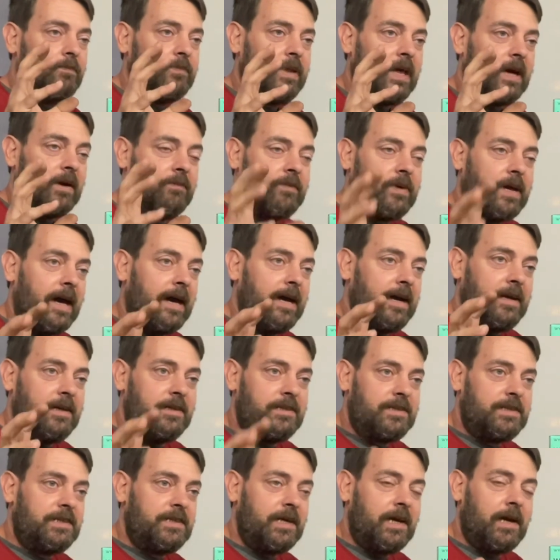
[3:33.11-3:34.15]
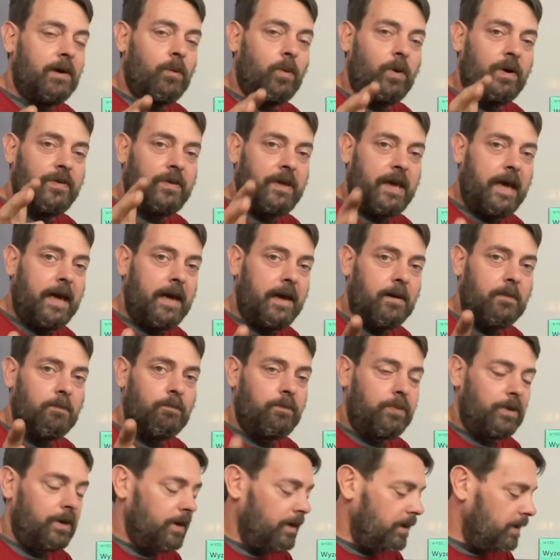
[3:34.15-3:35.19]
I've got it set with Cam
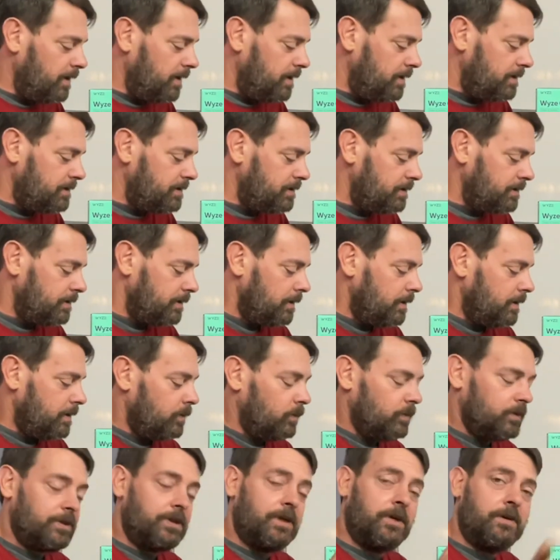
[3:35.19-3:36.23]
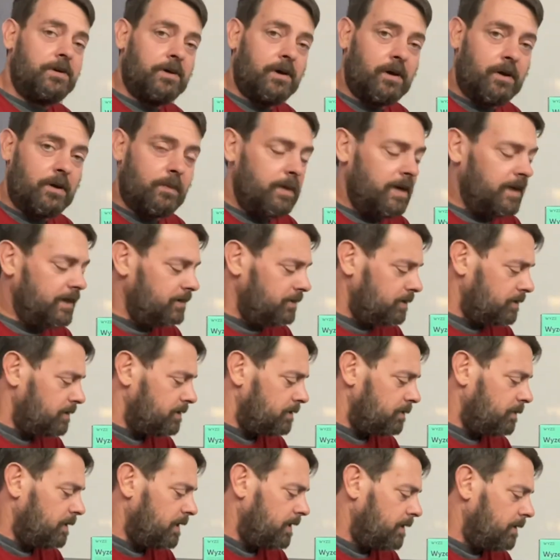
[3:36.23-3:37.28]
Plus, which I'll talk about in just
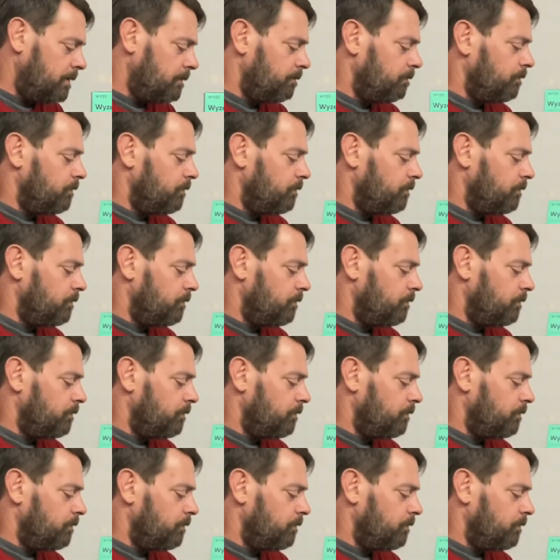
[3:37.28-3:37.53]
a minute,